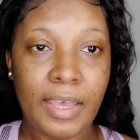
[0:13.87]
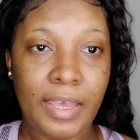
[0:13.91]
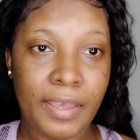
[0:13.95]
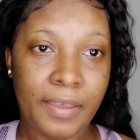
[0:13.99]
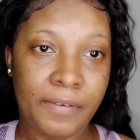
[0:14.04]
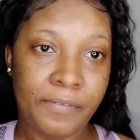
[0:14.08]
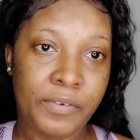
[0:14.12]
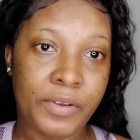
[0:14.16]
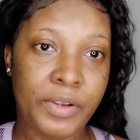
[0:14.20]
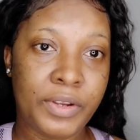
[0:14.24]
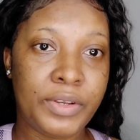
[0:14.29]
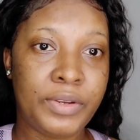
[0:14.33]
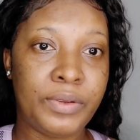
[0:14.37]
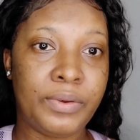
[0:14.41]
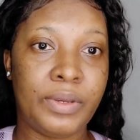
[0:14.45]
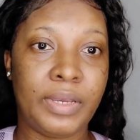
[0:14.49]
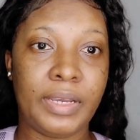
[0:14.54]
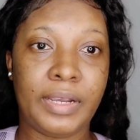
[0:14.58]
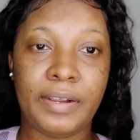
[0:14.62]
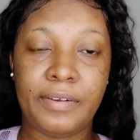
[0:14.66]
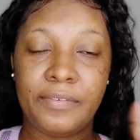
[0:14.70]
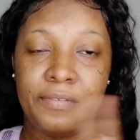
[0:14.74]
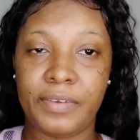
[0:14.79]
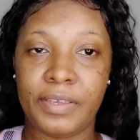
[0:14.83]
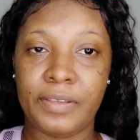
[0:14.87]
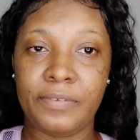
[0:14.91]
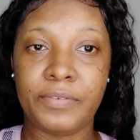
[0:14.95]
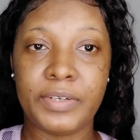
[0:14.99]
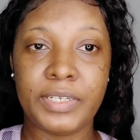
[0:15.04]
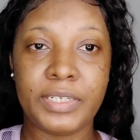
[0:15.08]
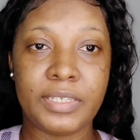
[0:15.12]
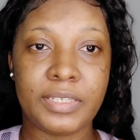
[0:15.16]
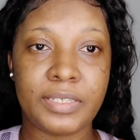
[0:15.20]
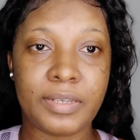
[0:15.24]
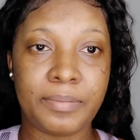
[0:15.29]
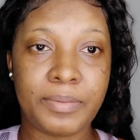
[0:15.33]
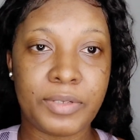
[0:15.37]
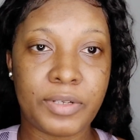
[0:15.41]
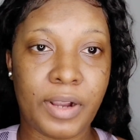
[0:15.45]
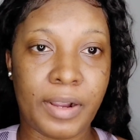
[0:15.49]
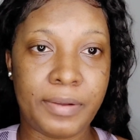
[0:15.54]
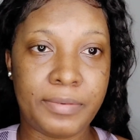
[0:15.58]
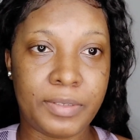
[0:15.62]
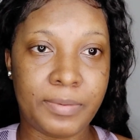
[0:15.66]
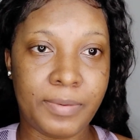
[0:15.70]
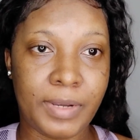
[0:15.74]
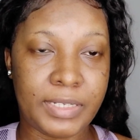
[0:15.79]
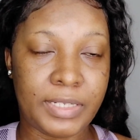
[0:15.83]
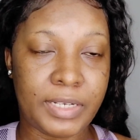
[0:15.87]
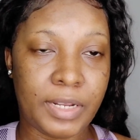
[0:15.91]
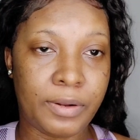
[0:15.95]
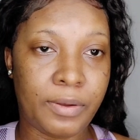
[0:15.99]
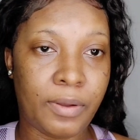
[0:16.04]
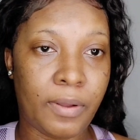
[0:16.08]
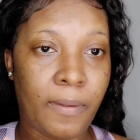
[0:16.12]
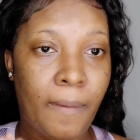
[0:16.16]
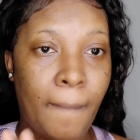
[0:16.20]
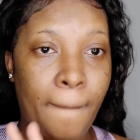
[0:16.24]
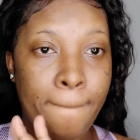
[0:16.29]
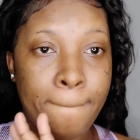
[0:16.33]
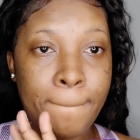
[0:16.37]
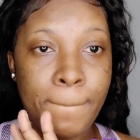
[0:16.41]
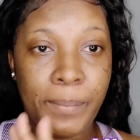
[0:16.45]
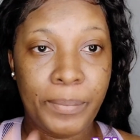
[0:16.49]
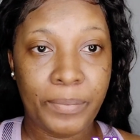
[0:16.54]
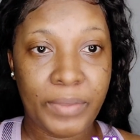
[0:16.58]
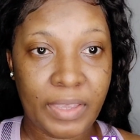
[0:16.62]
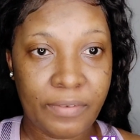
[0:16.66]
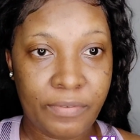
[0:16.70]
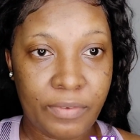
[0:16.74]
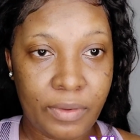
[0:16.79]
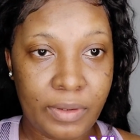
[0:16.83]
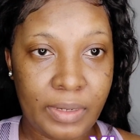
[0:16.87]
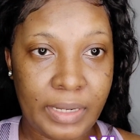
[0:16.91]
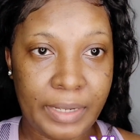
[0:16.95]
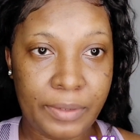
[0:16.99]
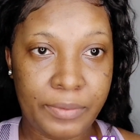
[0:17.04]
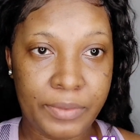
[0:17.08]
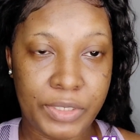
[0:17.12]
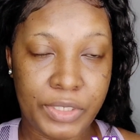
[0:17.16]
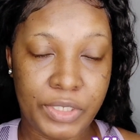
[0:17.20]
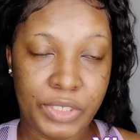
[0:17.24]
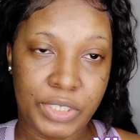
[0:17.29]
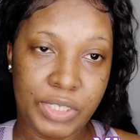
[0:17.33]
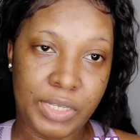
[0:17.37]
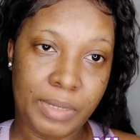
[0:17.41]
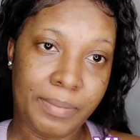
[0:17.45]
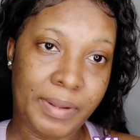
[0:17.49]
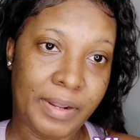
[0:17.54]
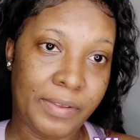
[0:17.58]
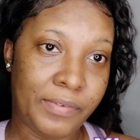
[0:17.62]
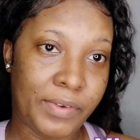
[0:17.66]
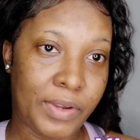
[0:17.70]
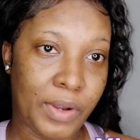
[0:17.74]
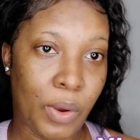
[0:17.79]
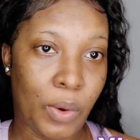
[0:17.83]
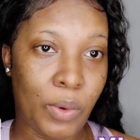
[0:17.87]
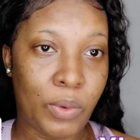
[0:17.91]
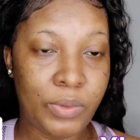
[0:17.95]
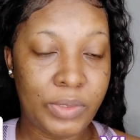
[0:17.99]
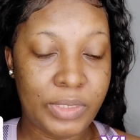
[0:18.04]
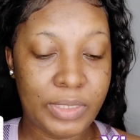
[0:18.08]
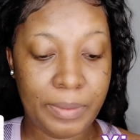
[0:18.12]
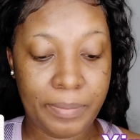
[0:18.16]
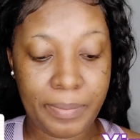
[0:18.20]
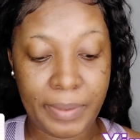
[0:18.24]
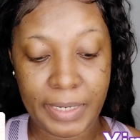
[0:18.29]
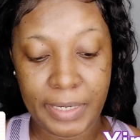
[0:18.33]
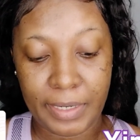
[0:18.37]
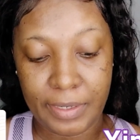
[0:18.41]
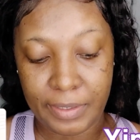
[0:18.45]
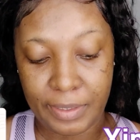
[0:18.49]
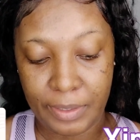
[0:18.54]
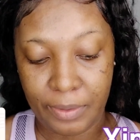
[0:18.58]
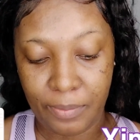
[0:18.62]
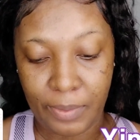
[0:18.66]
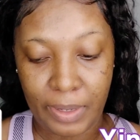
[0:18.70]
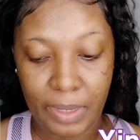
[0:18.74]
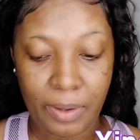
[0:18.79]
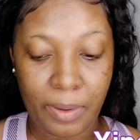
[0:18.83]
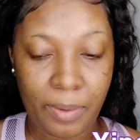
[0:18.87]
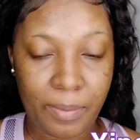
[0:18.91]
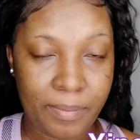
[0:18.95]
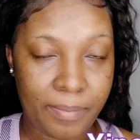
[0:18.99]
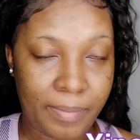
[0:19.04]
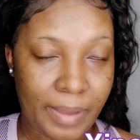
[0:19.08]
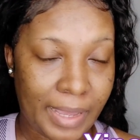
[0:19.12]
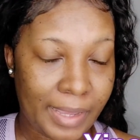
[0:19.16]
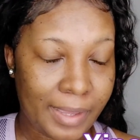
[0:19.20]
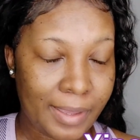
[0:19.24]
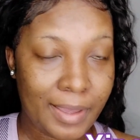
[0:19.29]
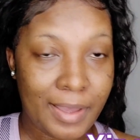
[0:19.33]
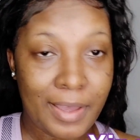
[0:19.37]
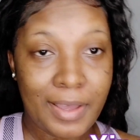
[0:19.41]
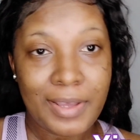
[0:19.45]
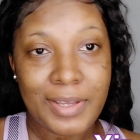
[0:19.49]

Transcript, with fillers: If you're new here, feel free to subscribe to my channel if you like what you see, but if you're oldie but a goodie, welcome back.